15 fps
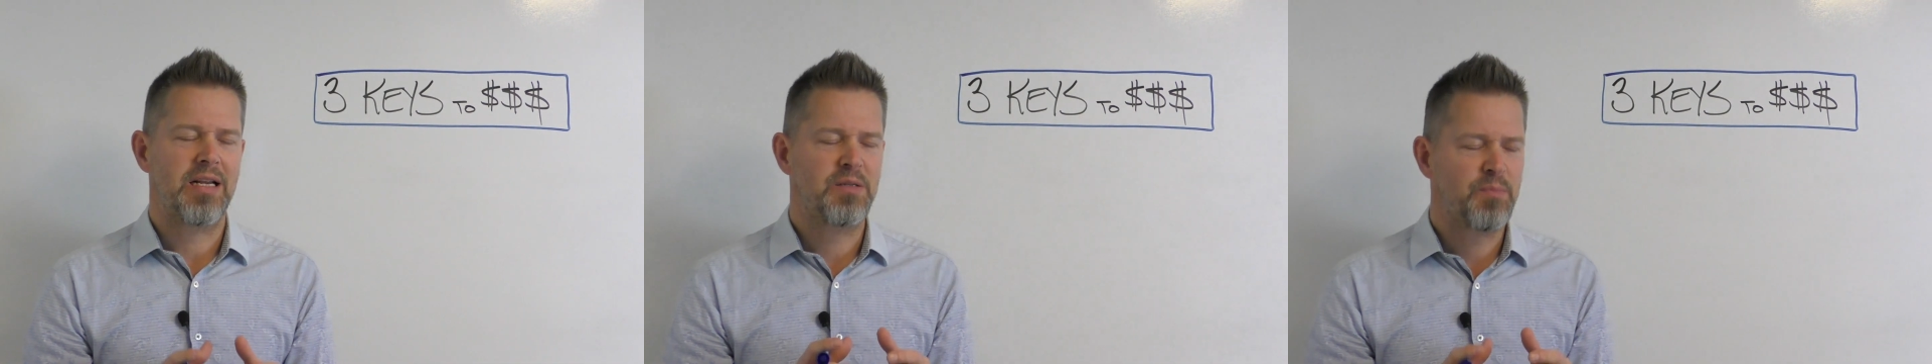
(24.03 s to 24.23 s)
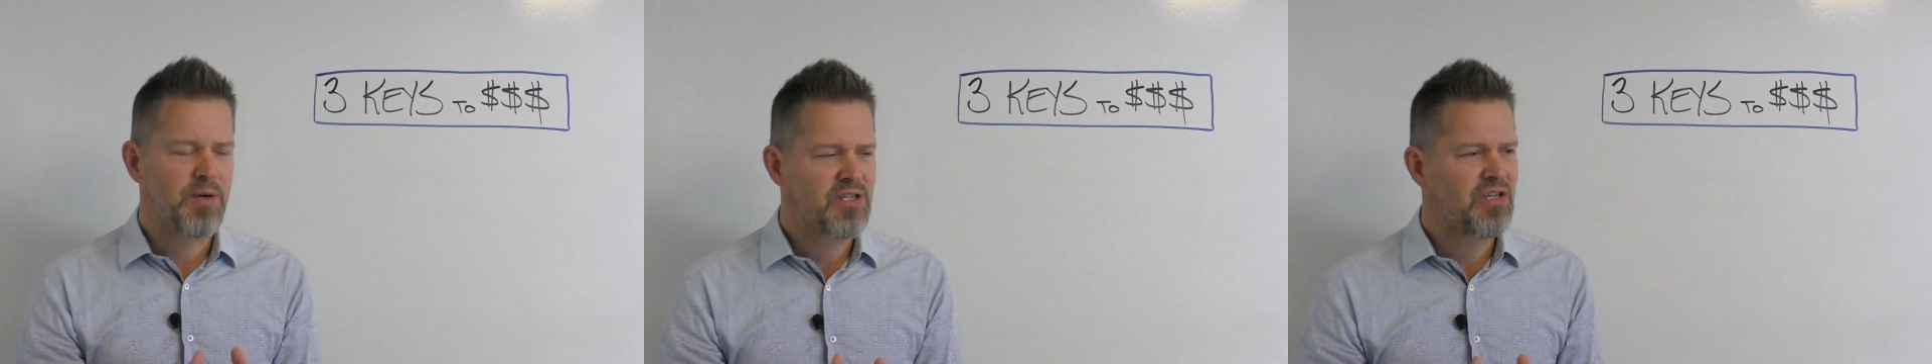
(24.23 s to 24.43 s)

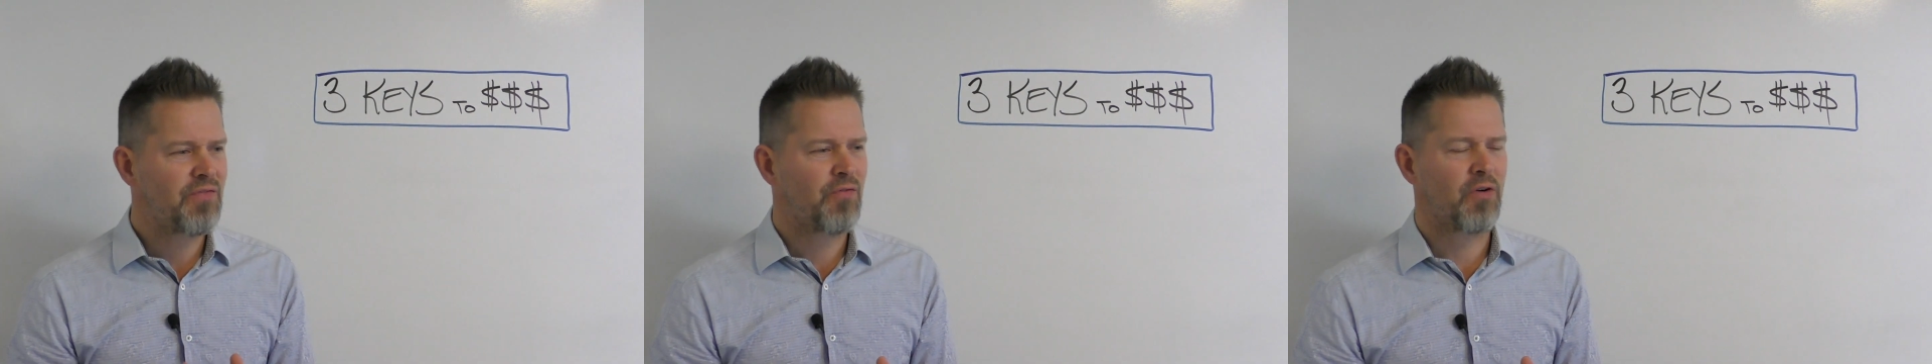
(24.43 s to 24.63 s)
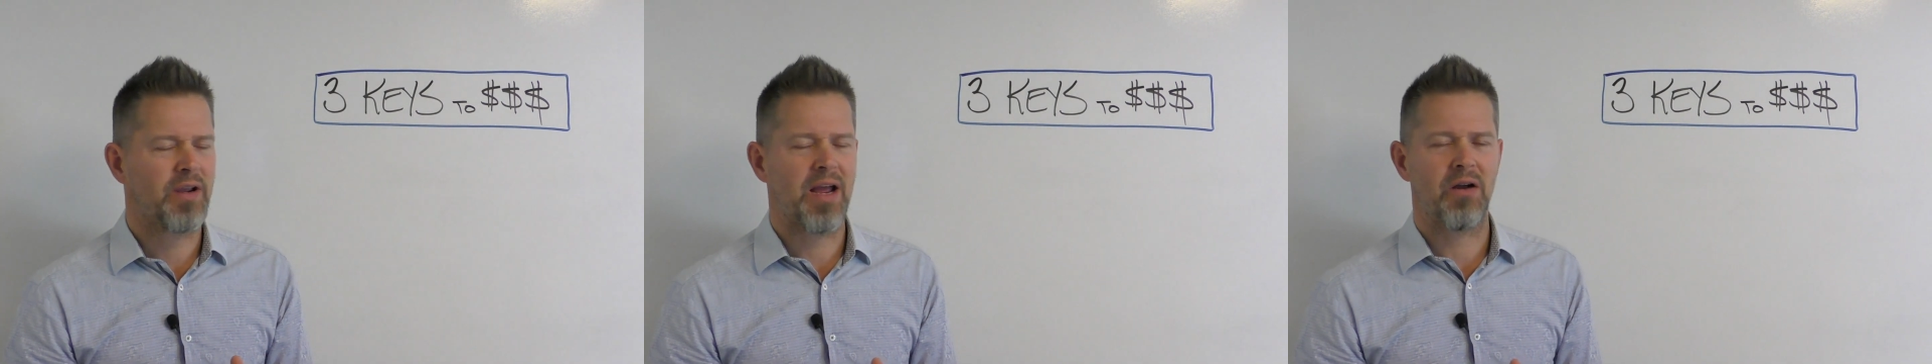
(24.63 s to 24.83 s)
especially
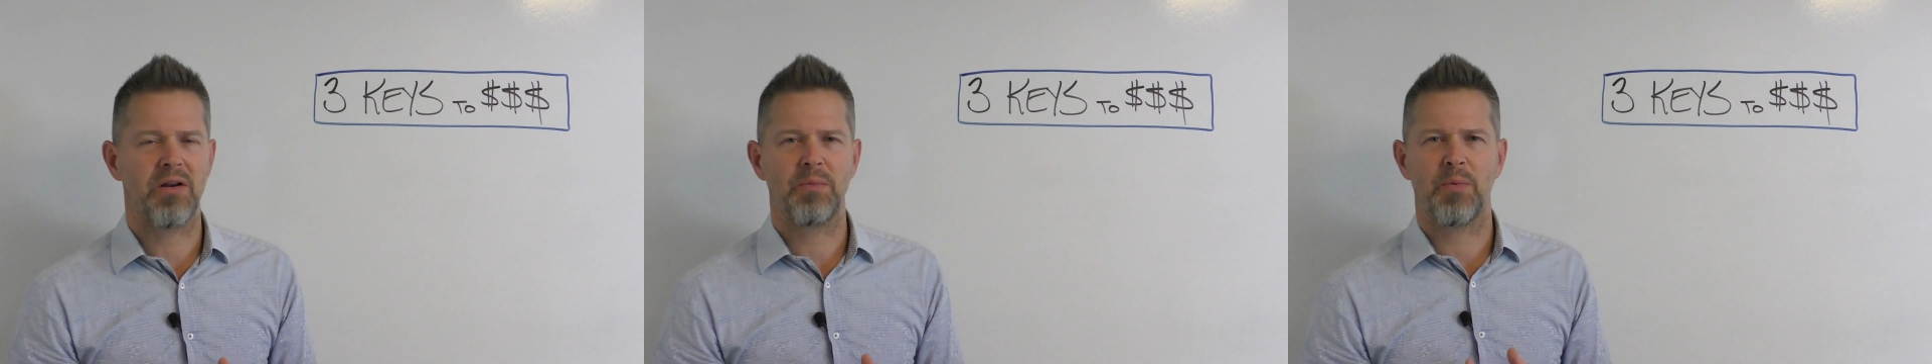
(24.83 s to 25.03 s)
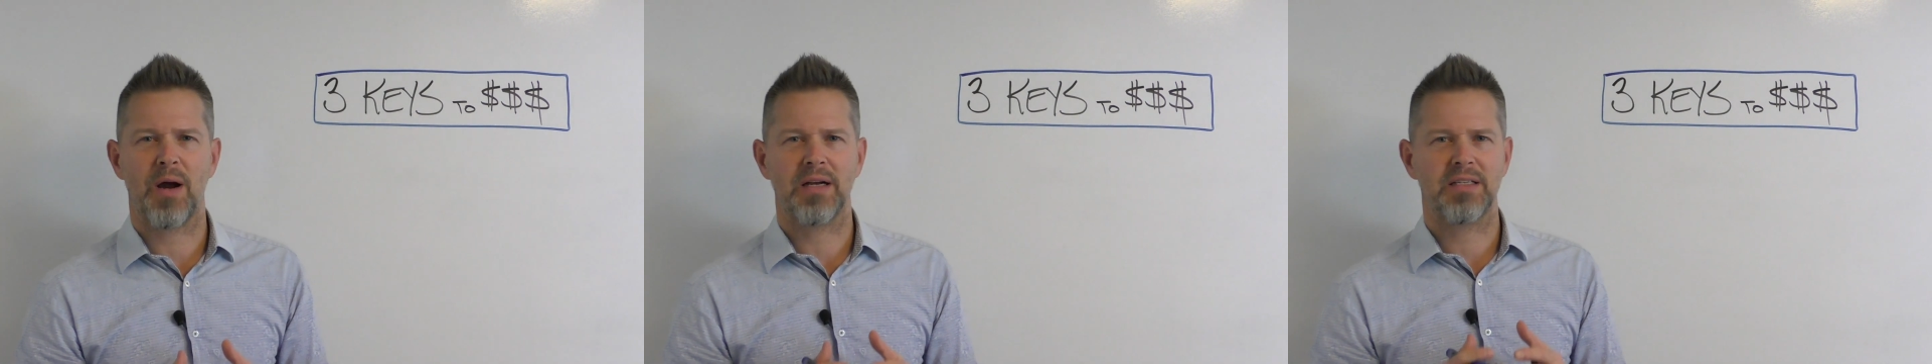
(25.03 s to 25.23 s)
for
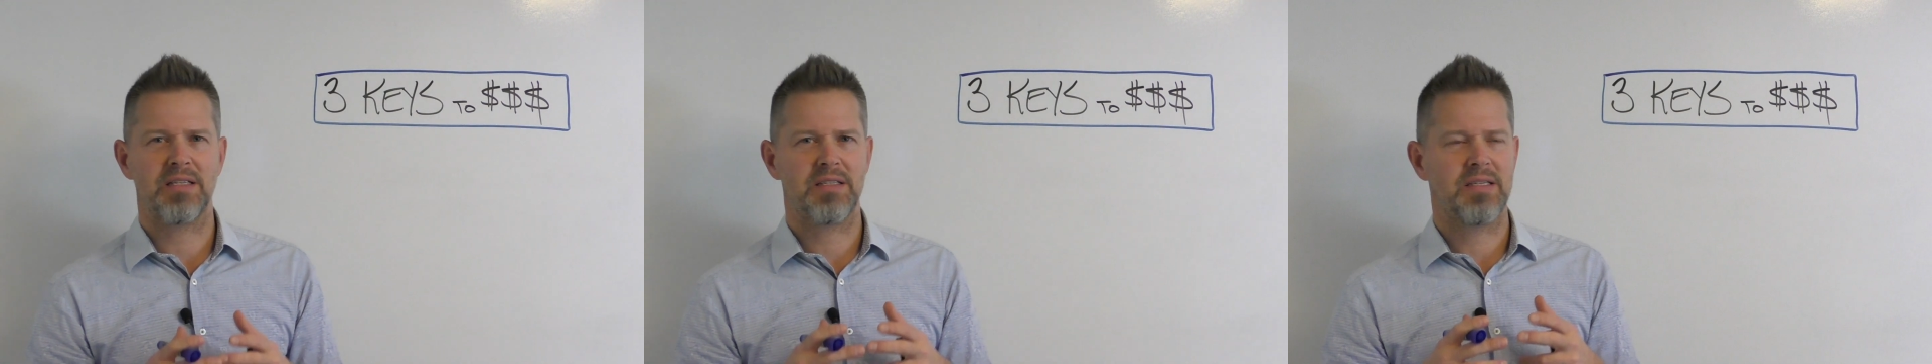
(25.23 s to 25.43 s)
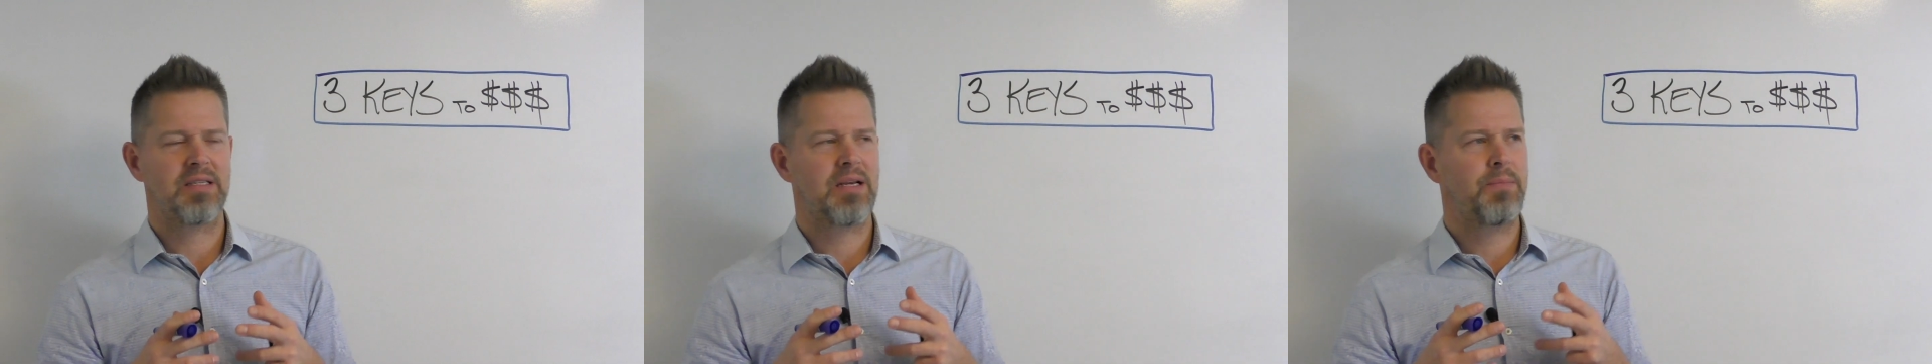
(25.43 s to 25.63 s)
accounting
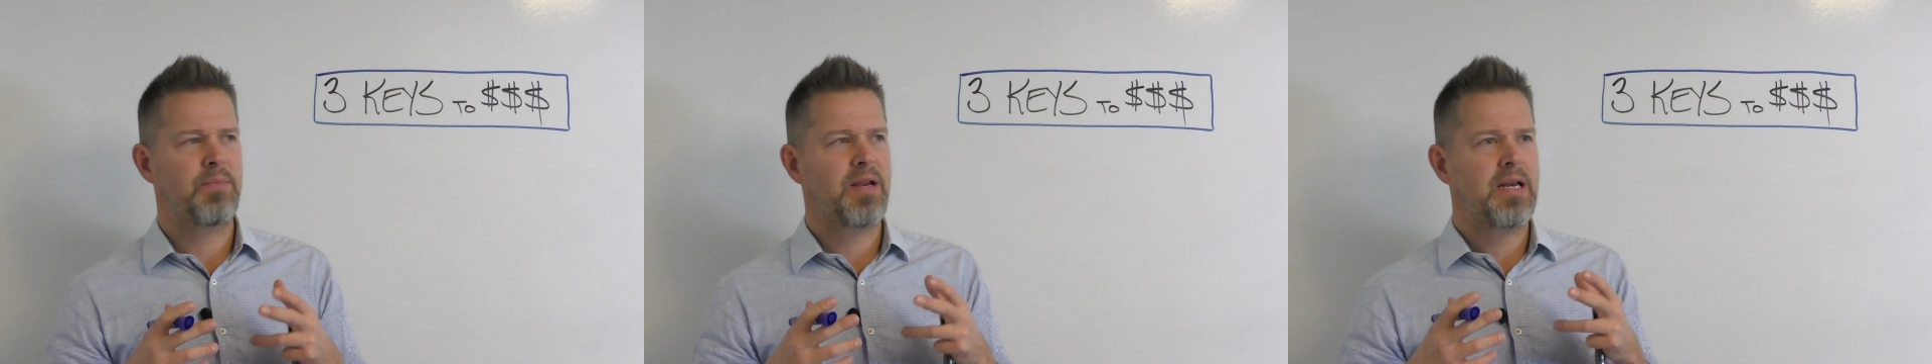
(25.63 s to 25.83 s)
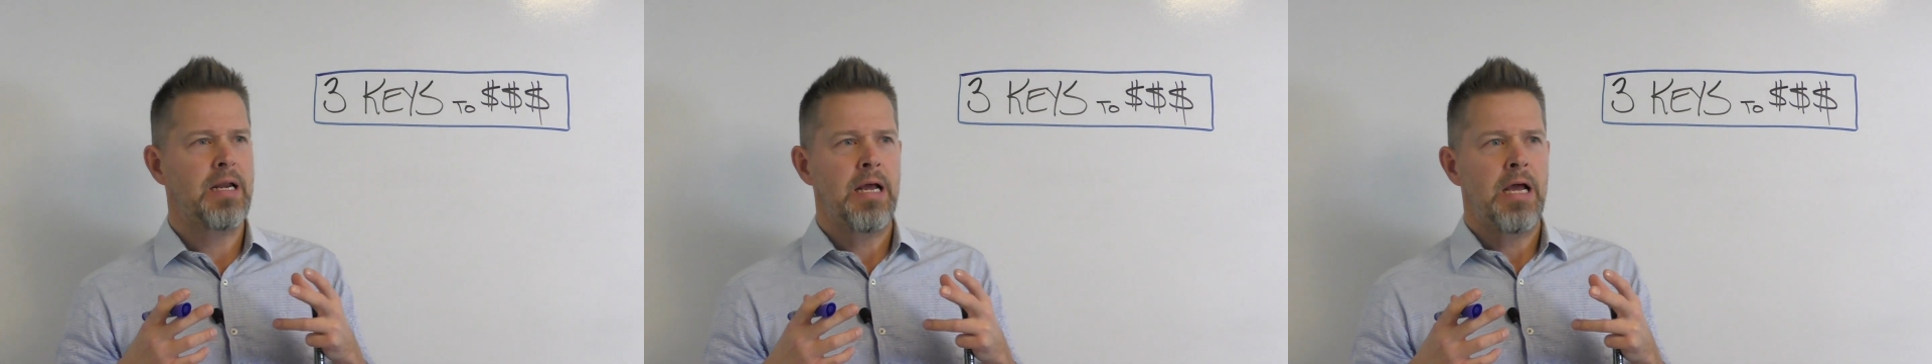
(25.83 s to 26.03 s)
practices. I mean,